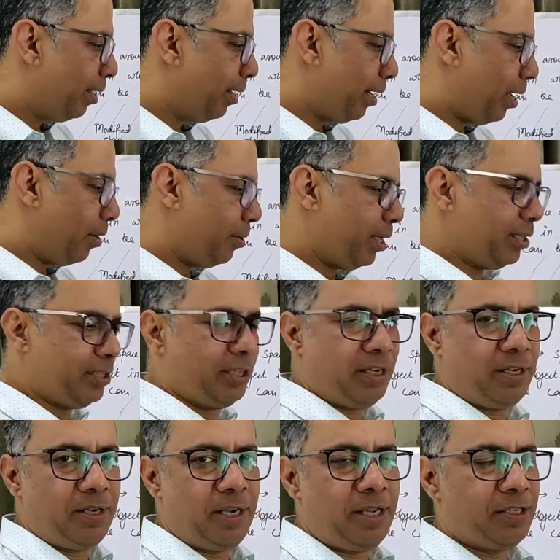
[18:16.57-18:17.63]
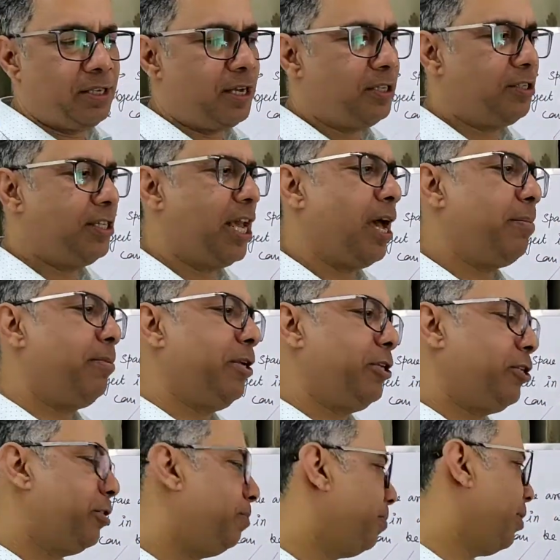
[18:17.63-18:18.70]
Now it's an
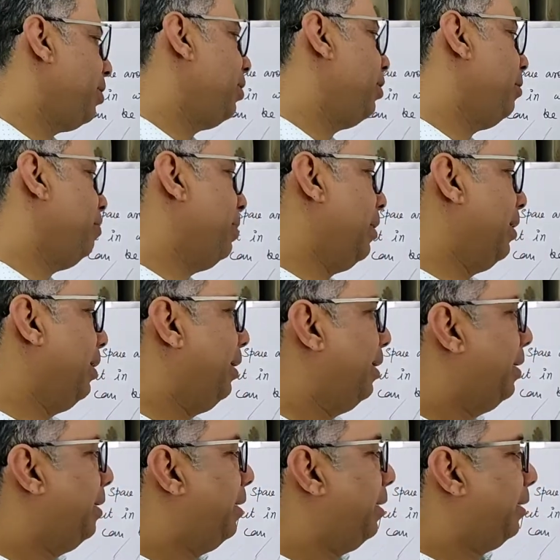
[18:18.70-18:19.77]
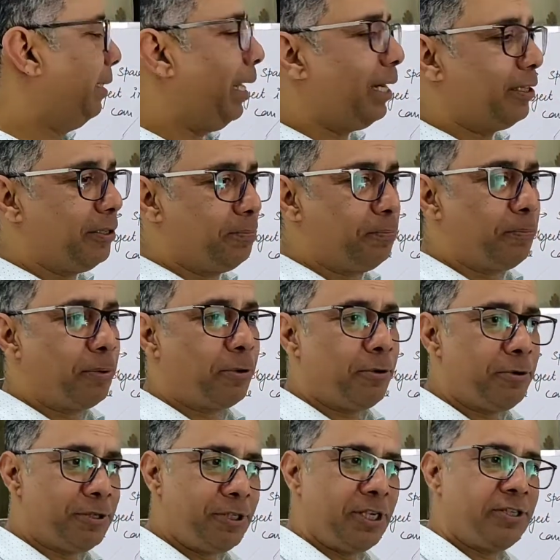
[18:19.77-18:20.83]
established principle that the
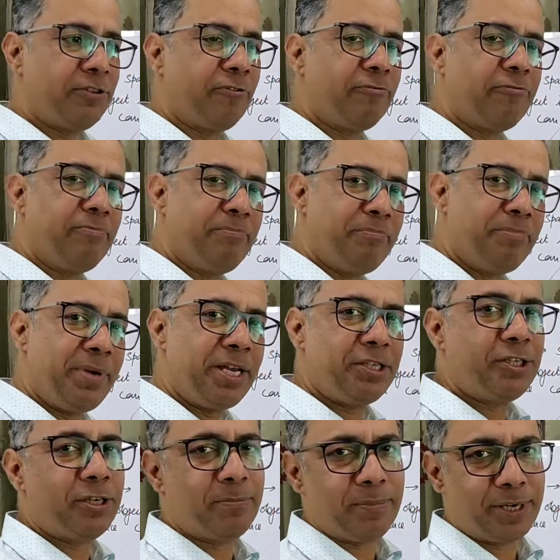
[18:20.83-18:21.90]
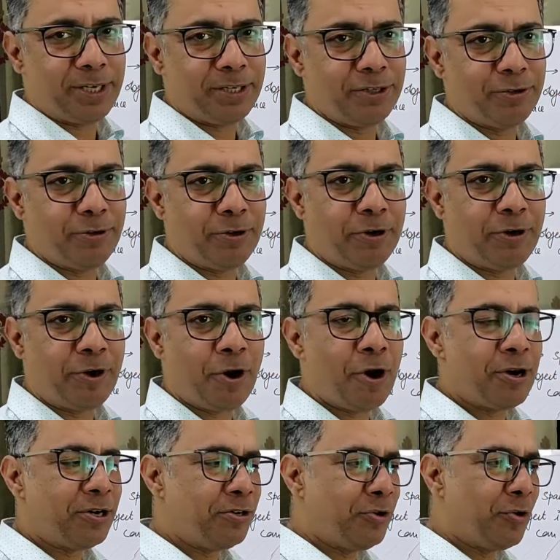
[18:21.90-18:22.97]
process of measurement should
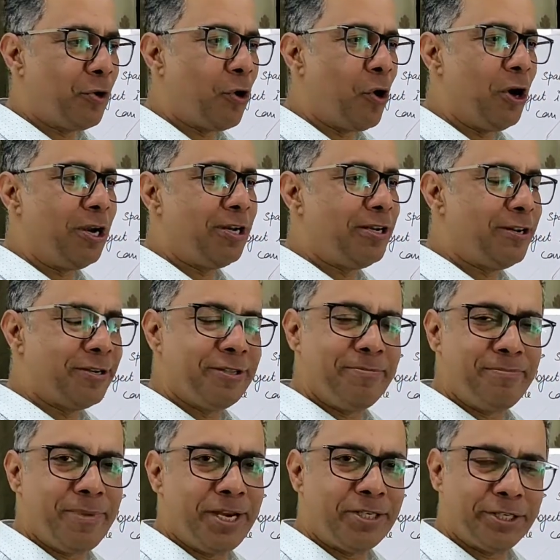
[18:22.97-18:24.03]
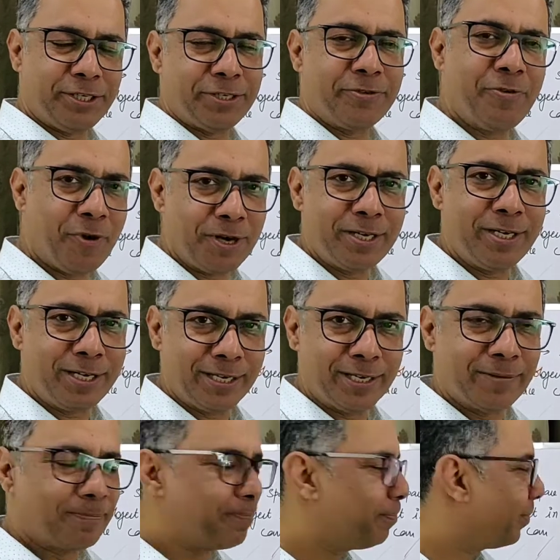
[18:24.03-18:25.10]
not alter the measured quantity,
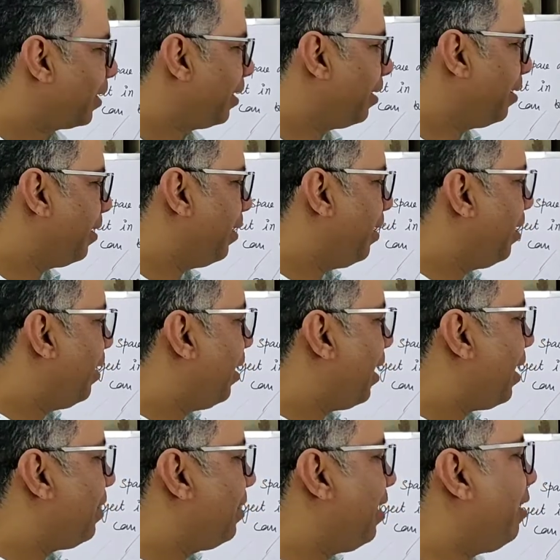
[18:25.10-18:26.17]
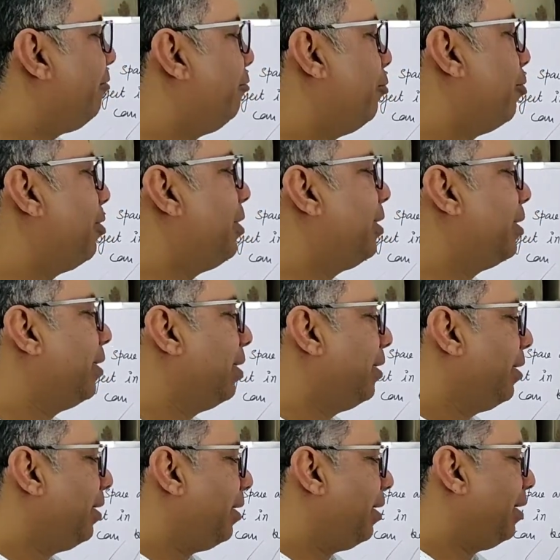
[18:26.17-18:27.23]
and therefore
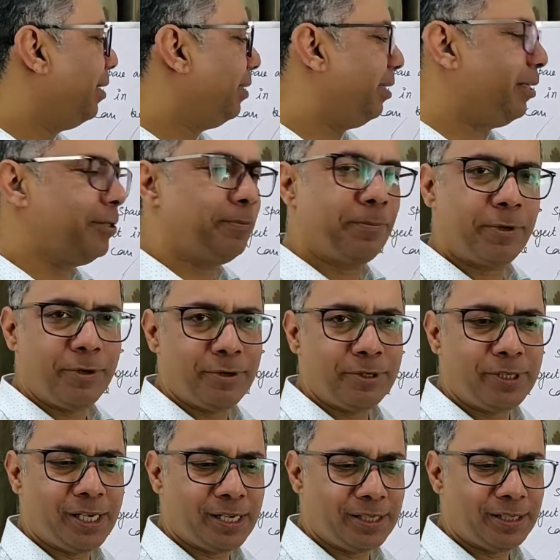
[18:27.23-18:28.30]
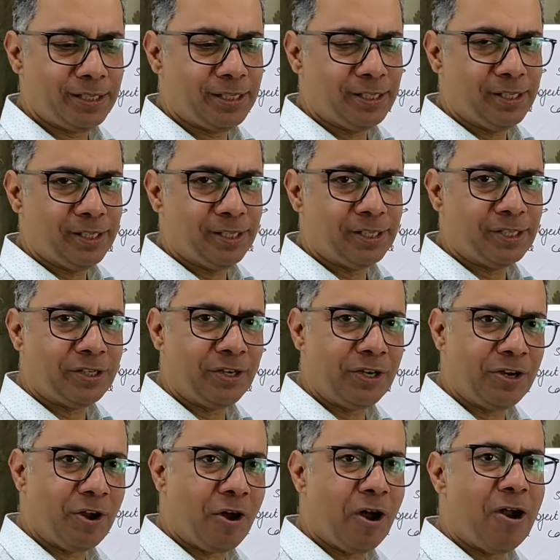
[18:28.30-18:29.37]
this process is
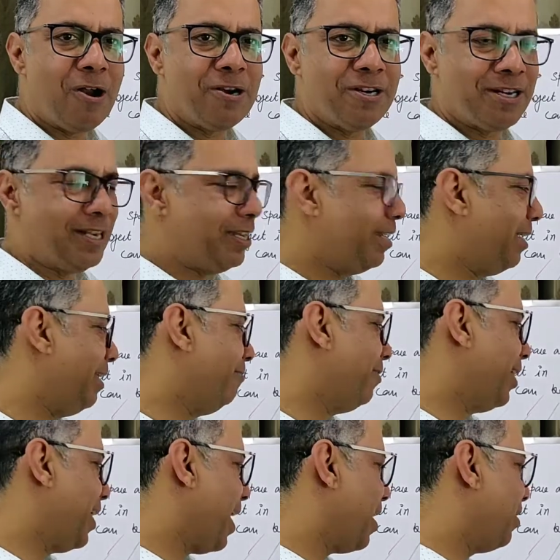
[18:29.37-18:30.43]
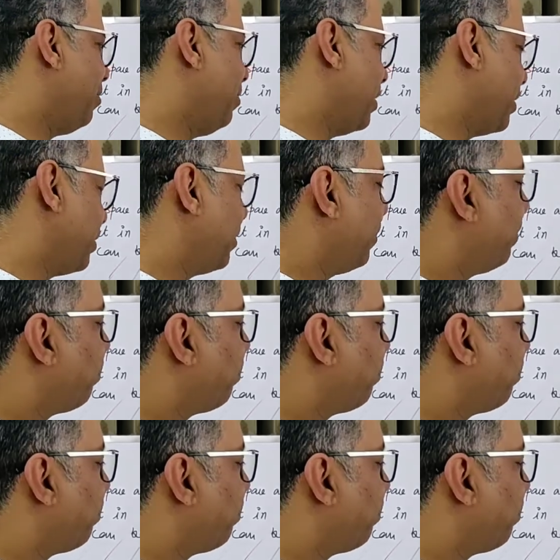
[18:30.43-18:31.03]
not really very accurate.